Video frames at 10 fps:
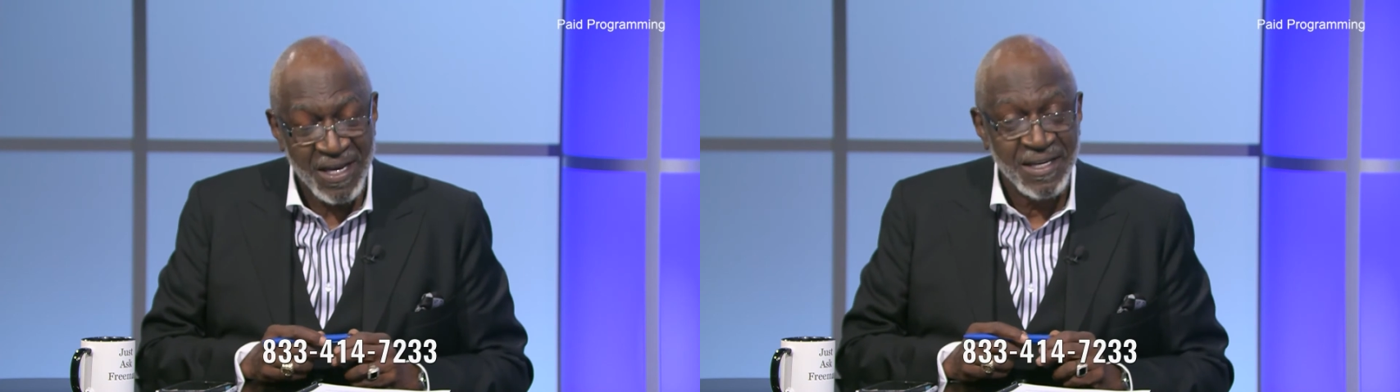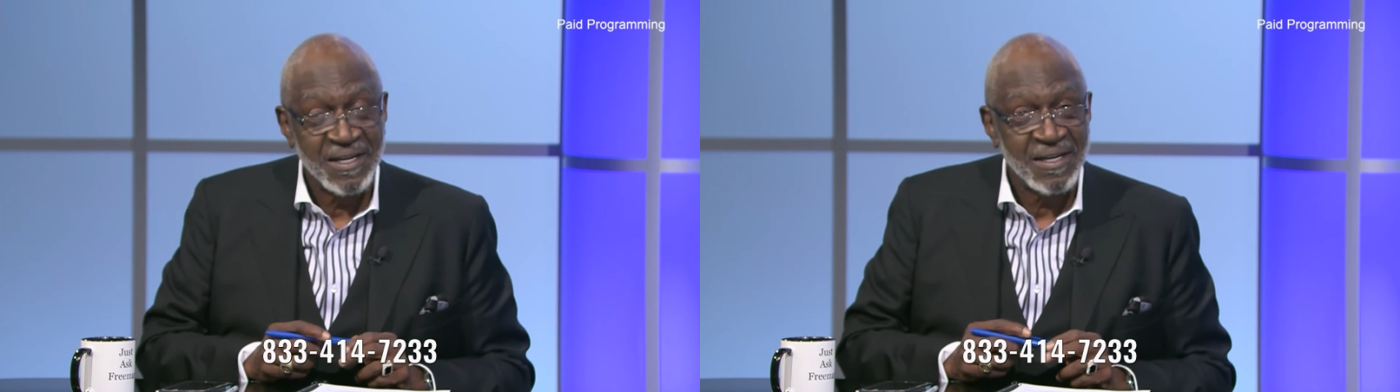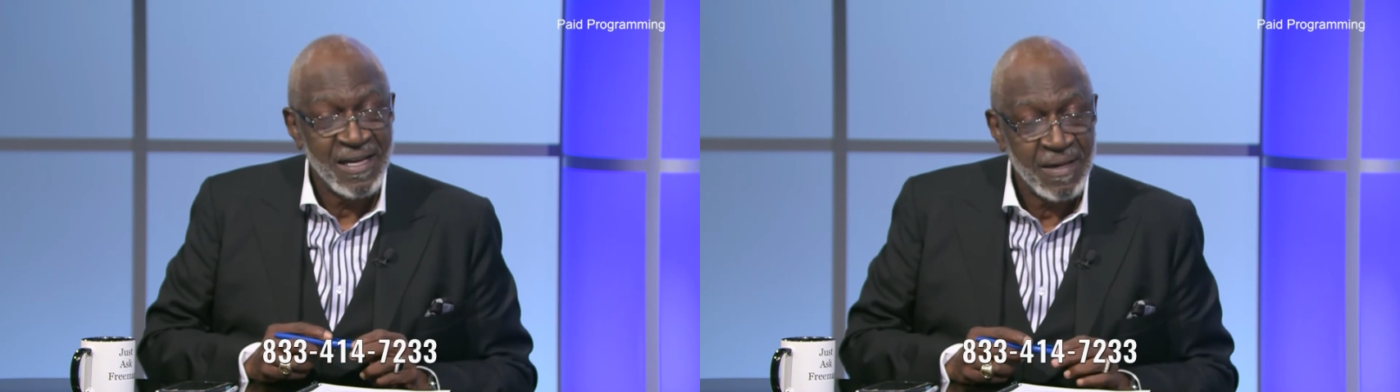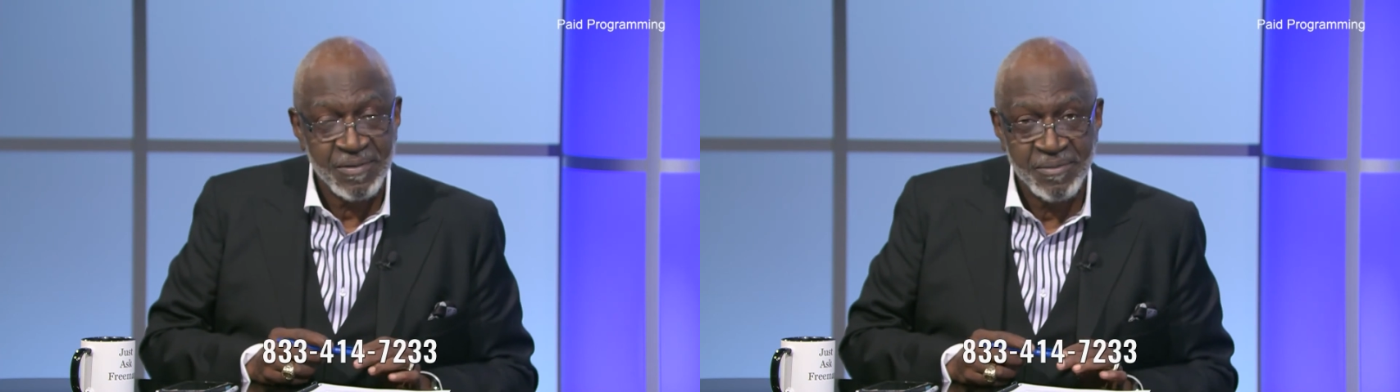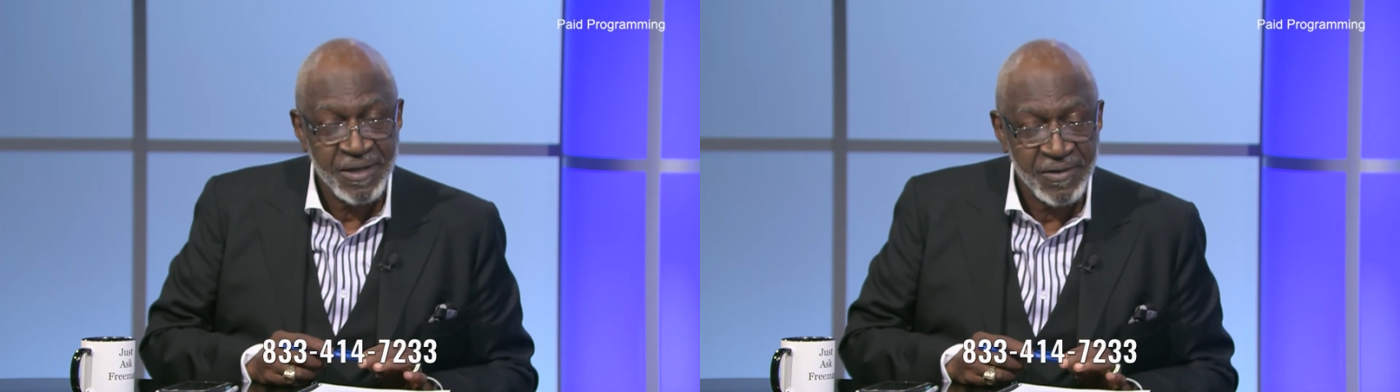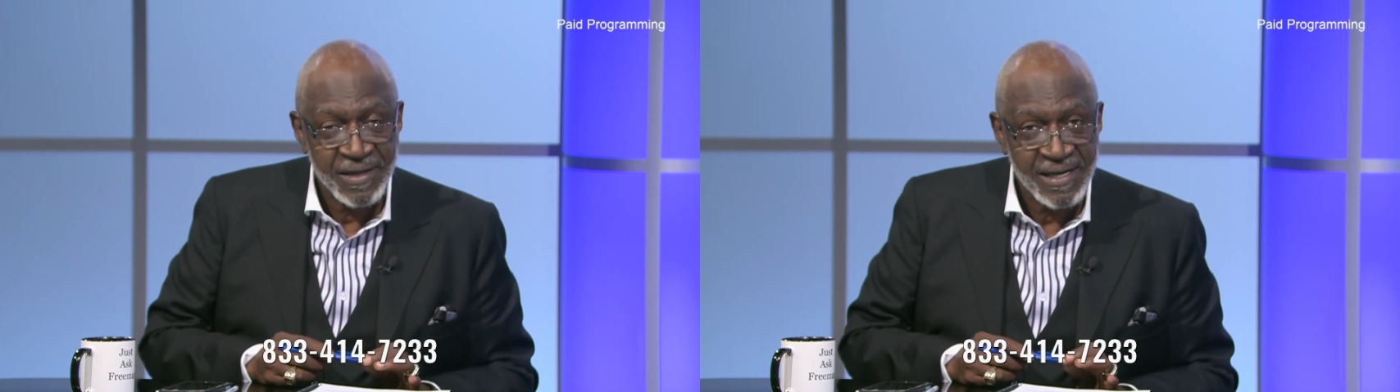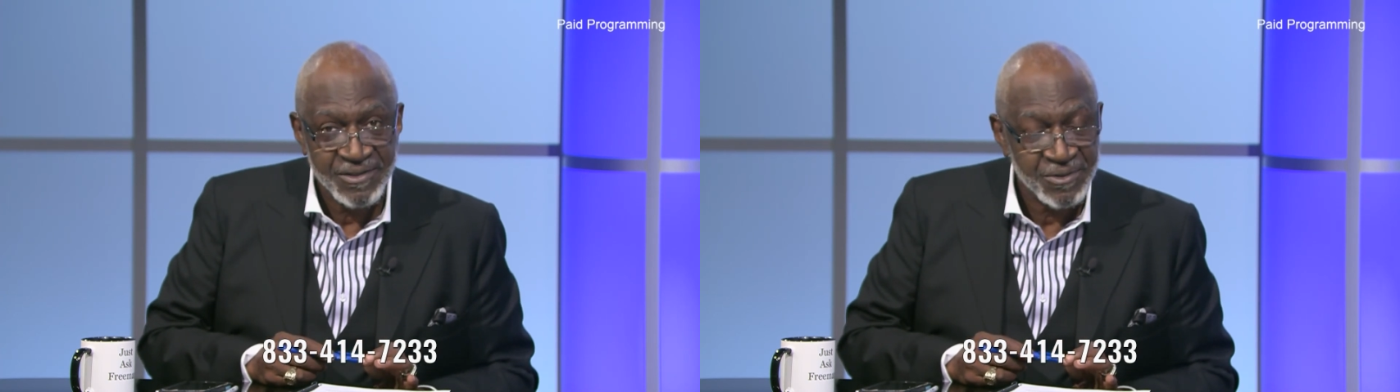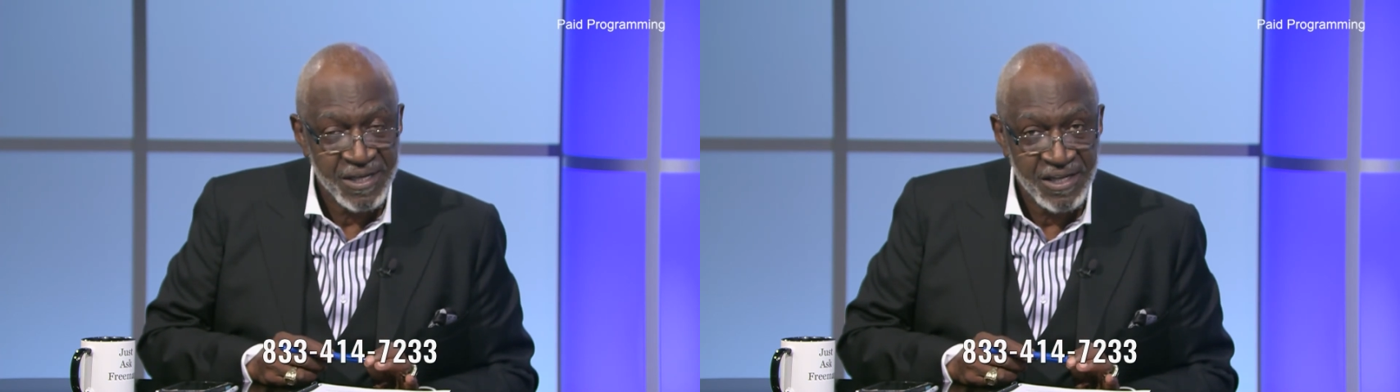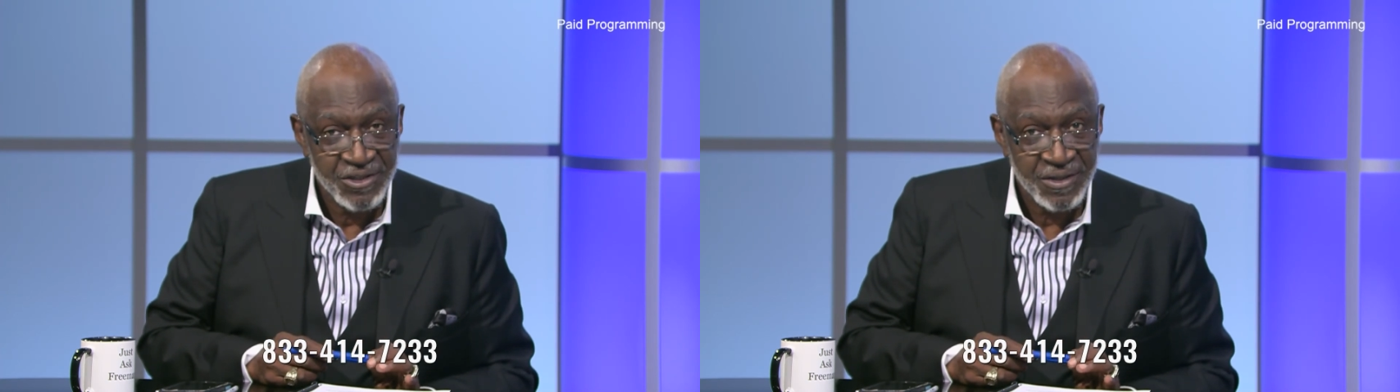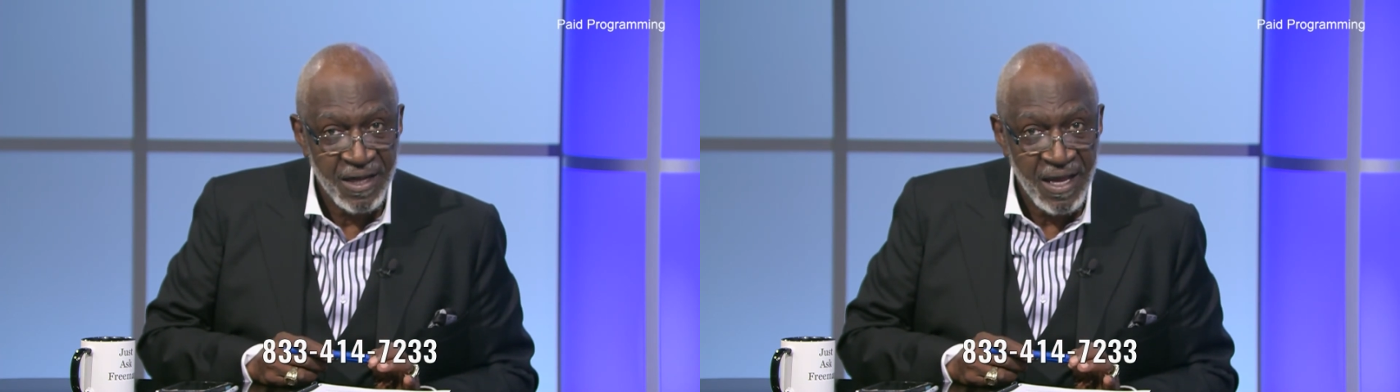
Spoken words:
and get a complimentary consultation